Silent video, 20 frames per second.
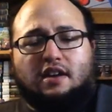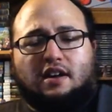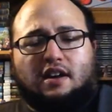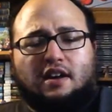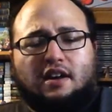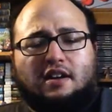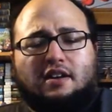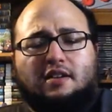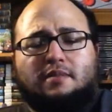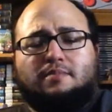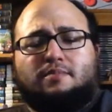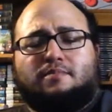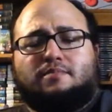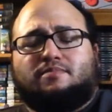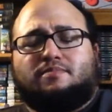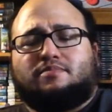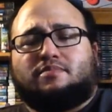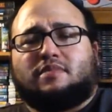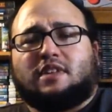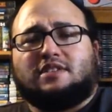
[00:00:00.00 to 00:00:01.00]
Um,
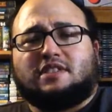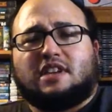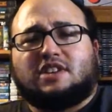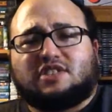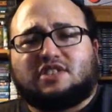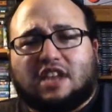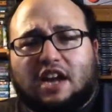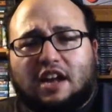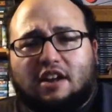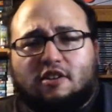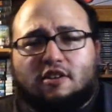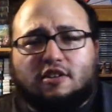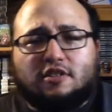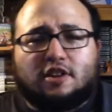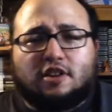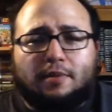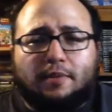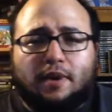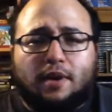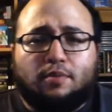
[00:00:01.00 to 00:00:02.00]
it's actually kind of
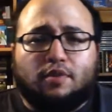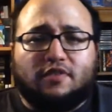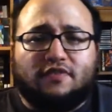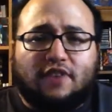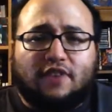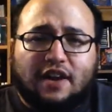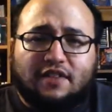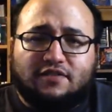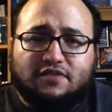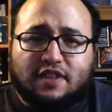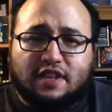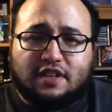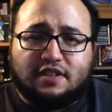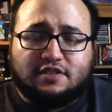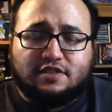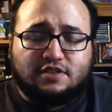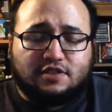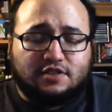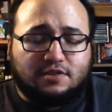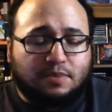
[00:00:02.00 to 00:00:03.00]
hard coming up with five
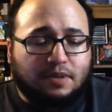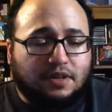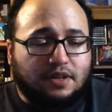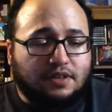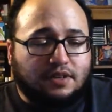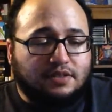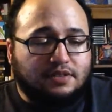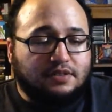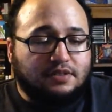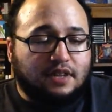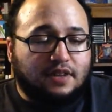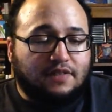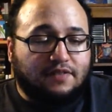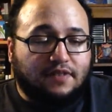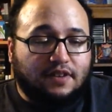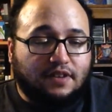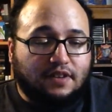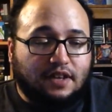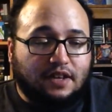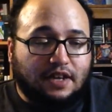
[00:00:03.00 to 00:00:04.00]
things just because I
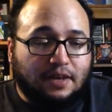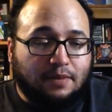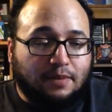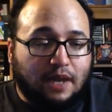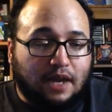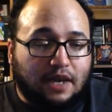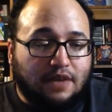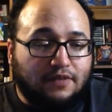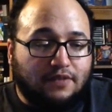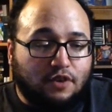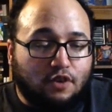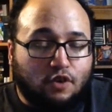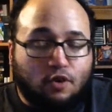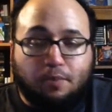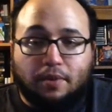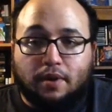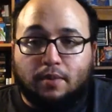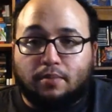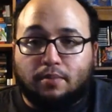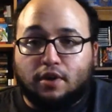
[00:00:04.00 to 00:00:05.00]
feel like I'm kind of an
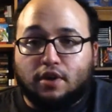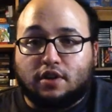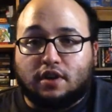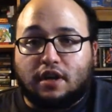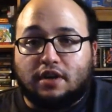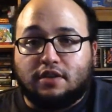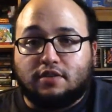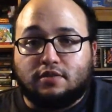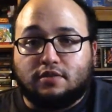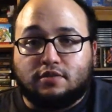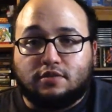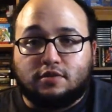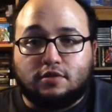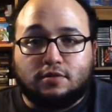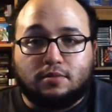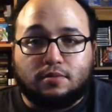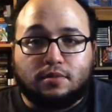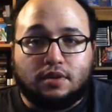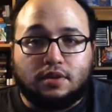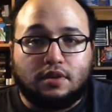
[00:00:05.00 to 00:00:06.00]
open book on
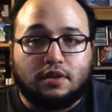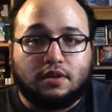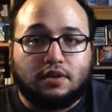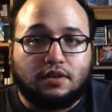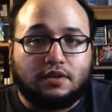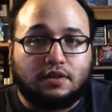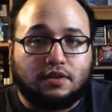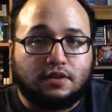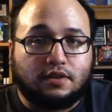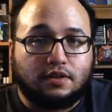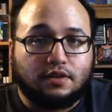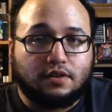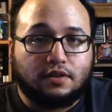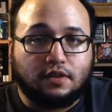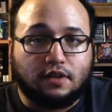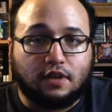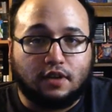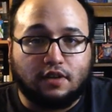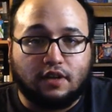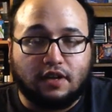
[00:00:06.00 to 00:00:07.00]
YouTube.
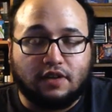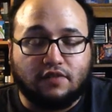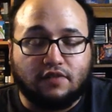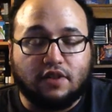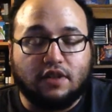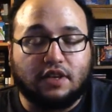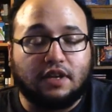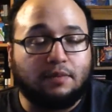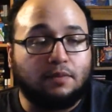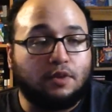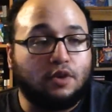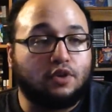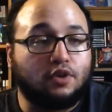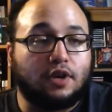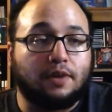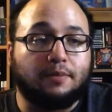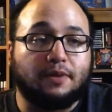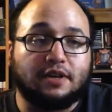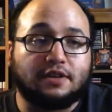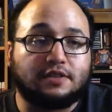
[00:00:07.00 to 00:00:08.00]
You know, like real name, no
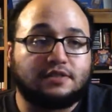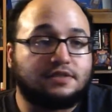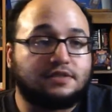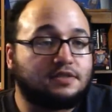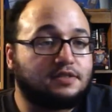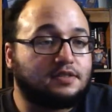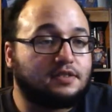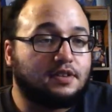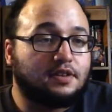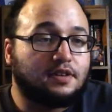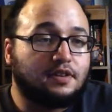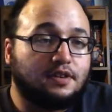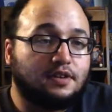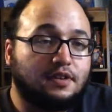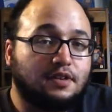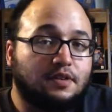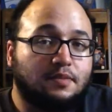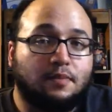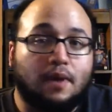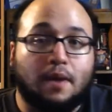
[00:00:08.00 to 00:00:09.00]
gimmicks,
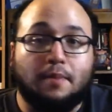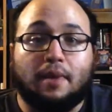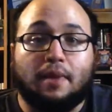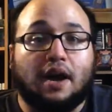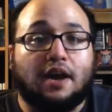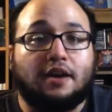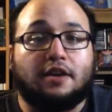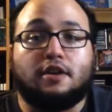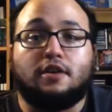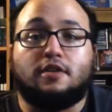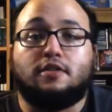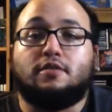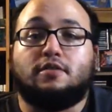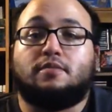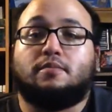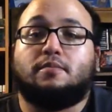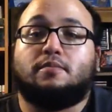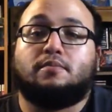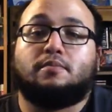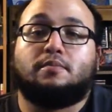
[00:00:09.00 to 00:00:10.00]
my motto,
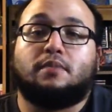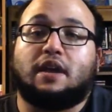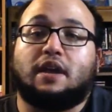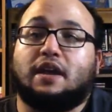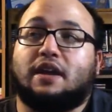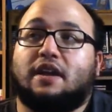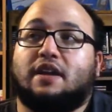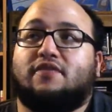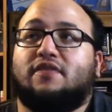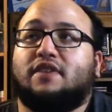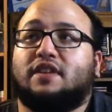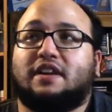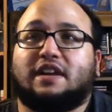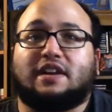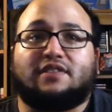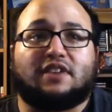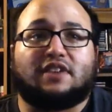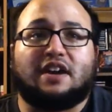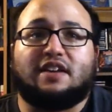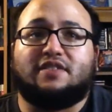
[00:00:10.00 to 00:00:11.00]
and I feel
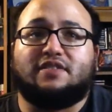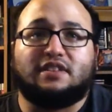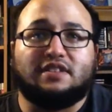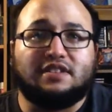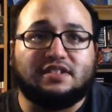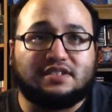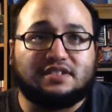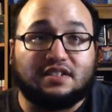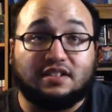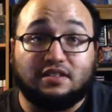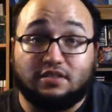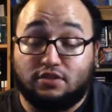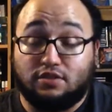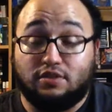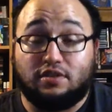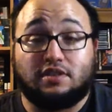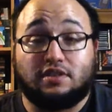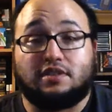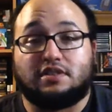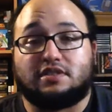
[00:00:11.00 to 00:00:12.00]
like I've kind of at least
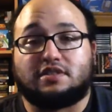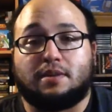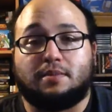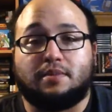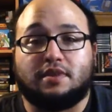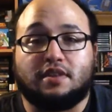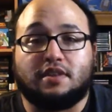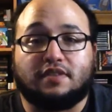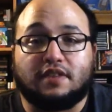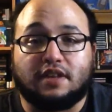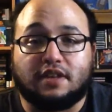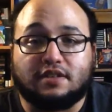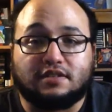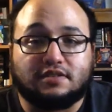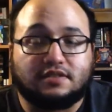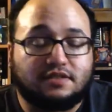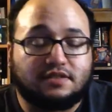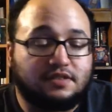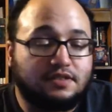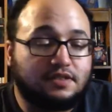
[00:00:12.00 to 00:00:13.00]
alluded to some of the
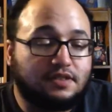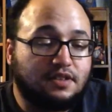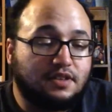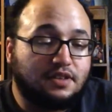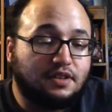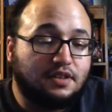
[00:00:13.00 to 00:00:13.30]
things